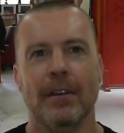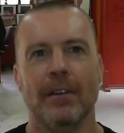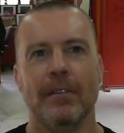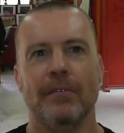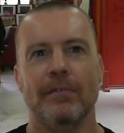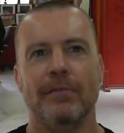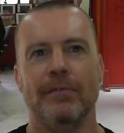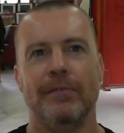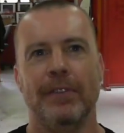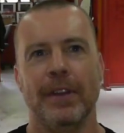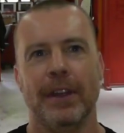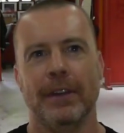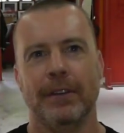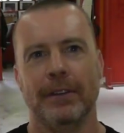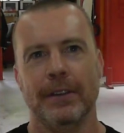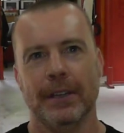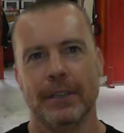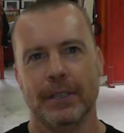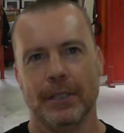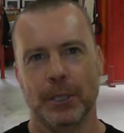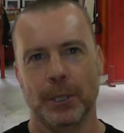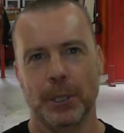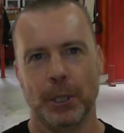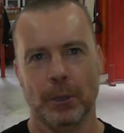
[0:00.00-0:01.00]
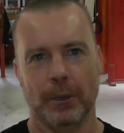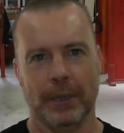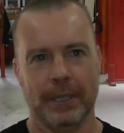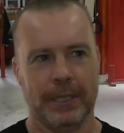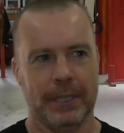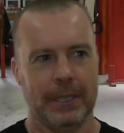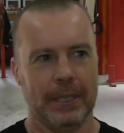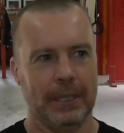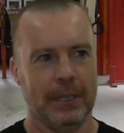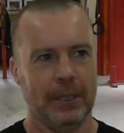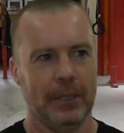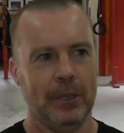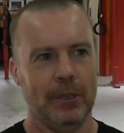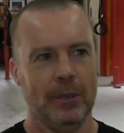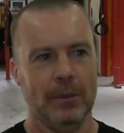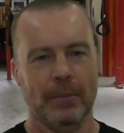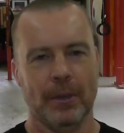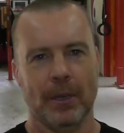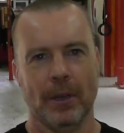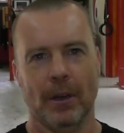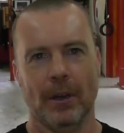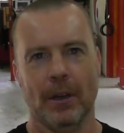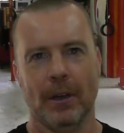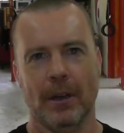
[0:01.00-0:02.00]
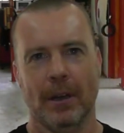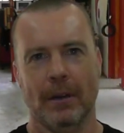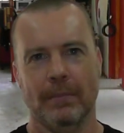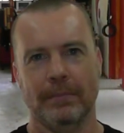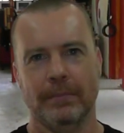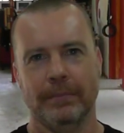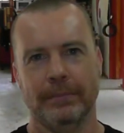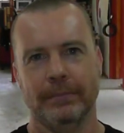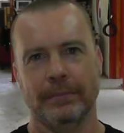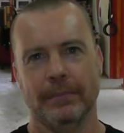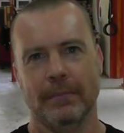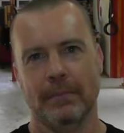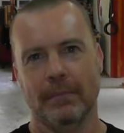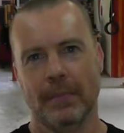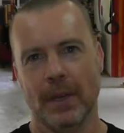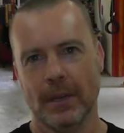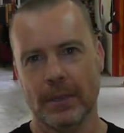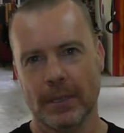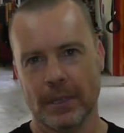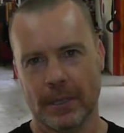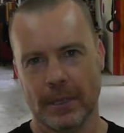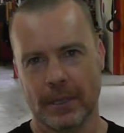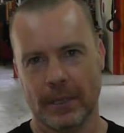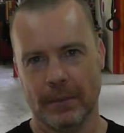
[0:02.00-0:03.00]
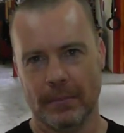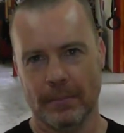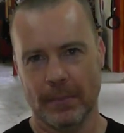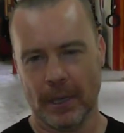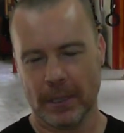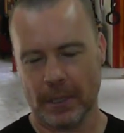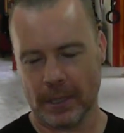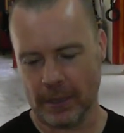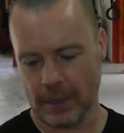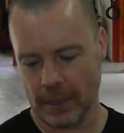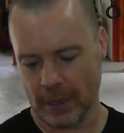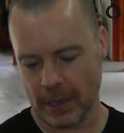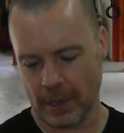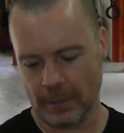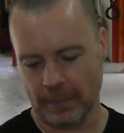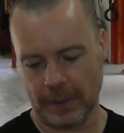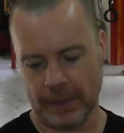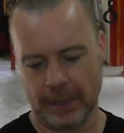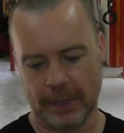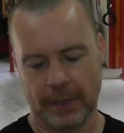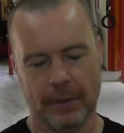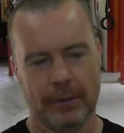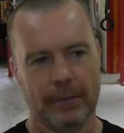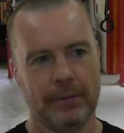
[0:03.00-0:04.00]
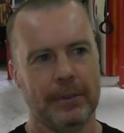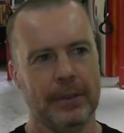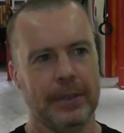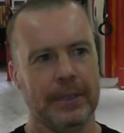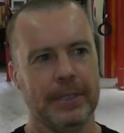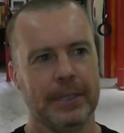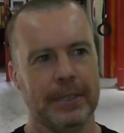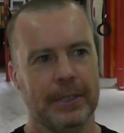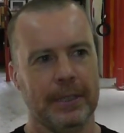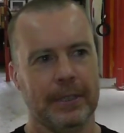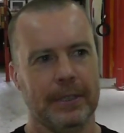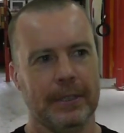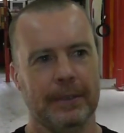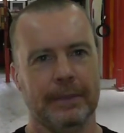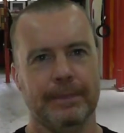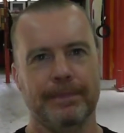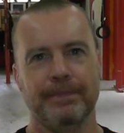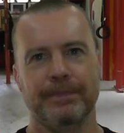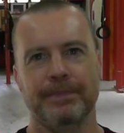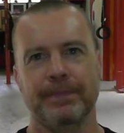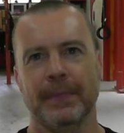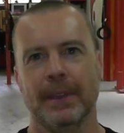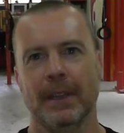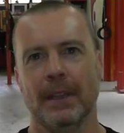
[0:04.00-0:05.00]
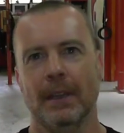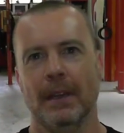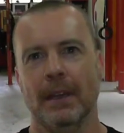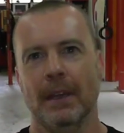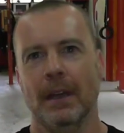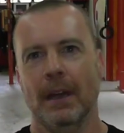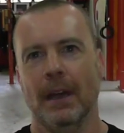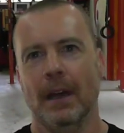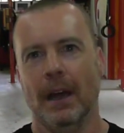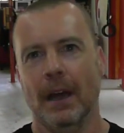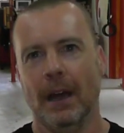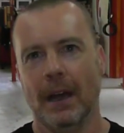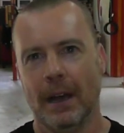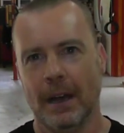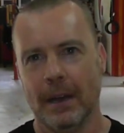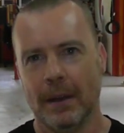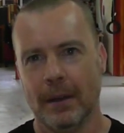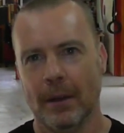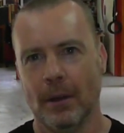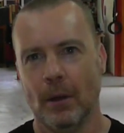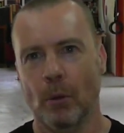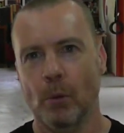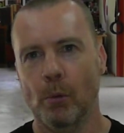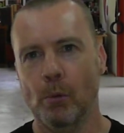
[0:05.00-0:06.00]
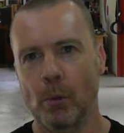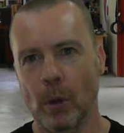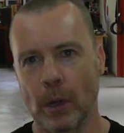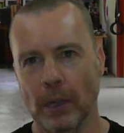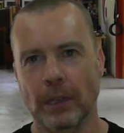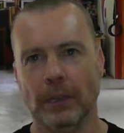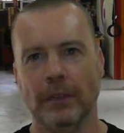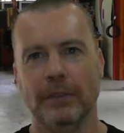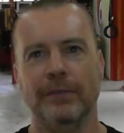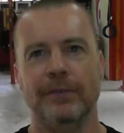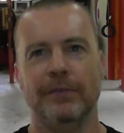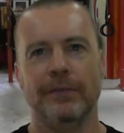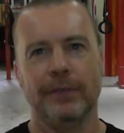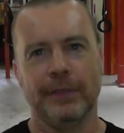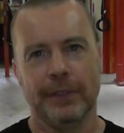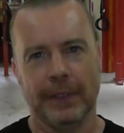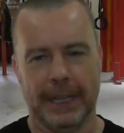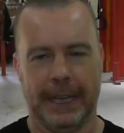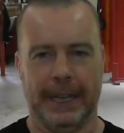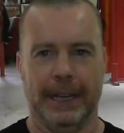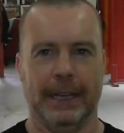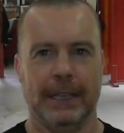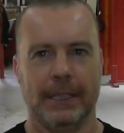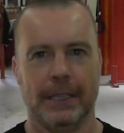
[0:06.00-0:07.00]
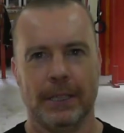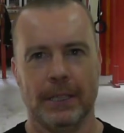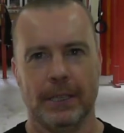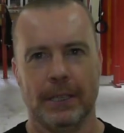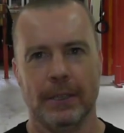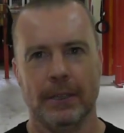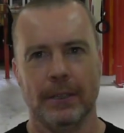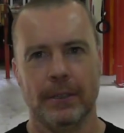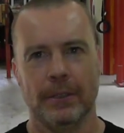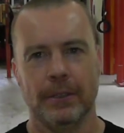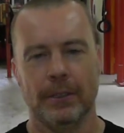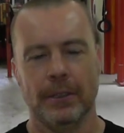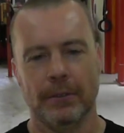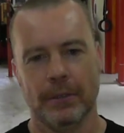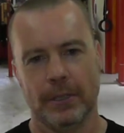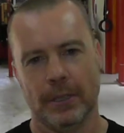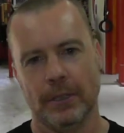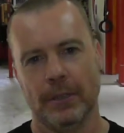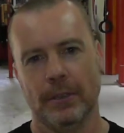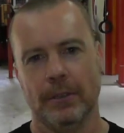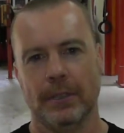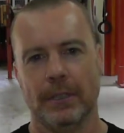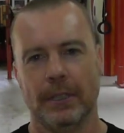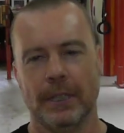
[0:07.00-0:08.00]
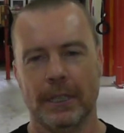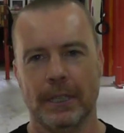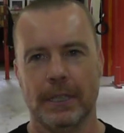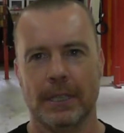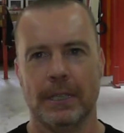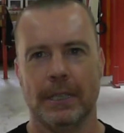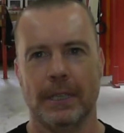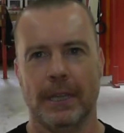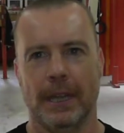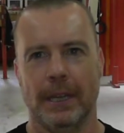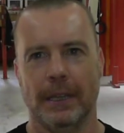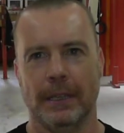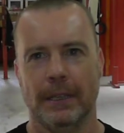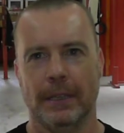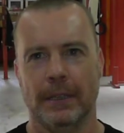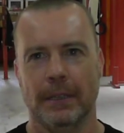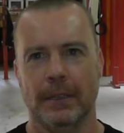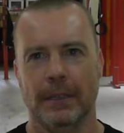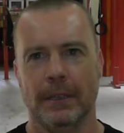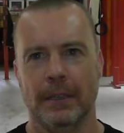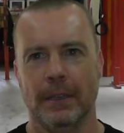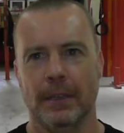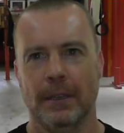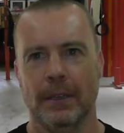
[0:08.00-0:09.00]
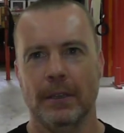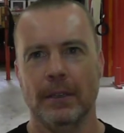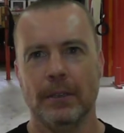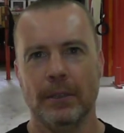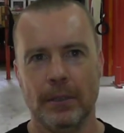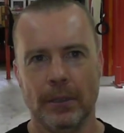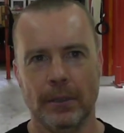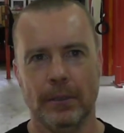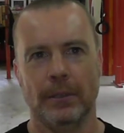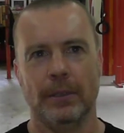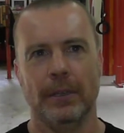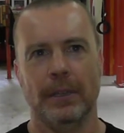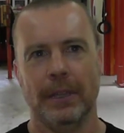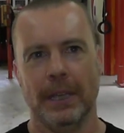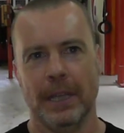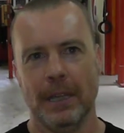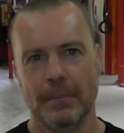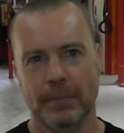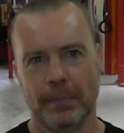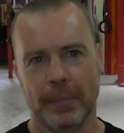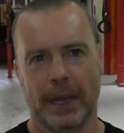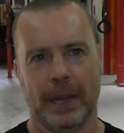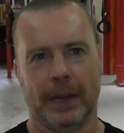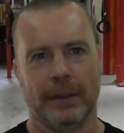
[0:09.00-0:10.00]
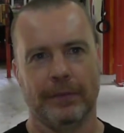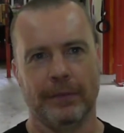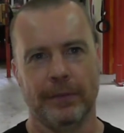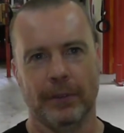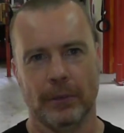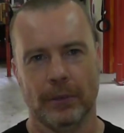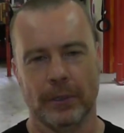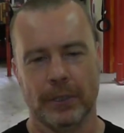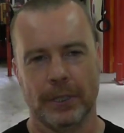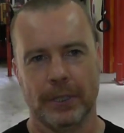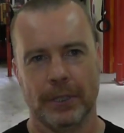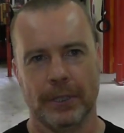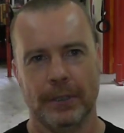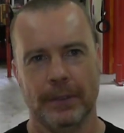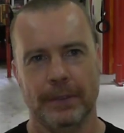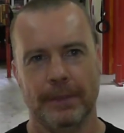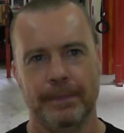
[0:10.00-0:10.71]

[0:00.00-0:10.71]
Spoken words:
various joints in the human arm, most notably the wrist, will flex to a certain extent due to the impact force.